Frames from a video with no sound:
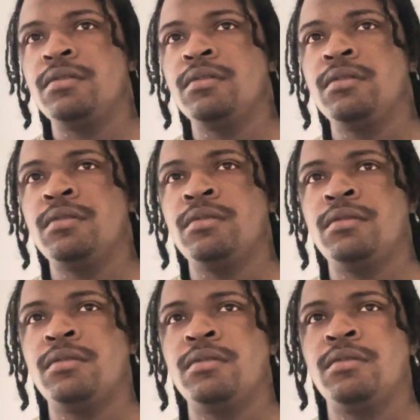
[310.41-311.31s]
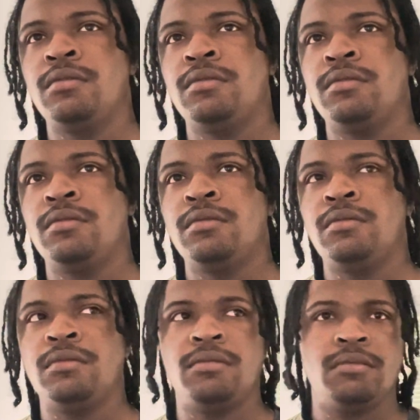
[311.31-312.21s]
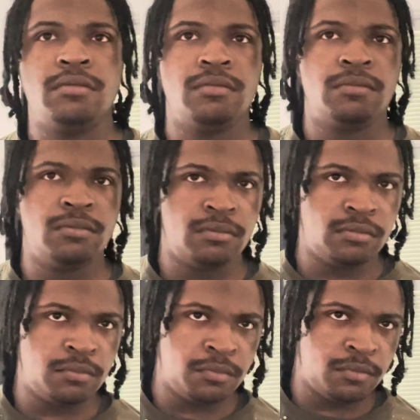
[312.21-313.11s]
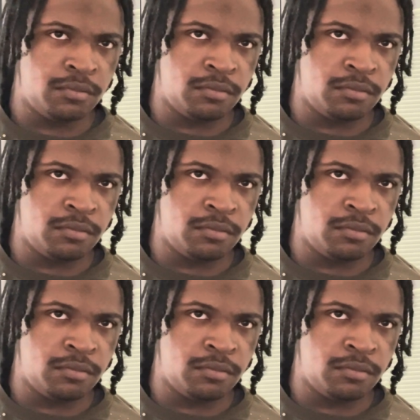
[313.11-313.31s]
Nobody speaks.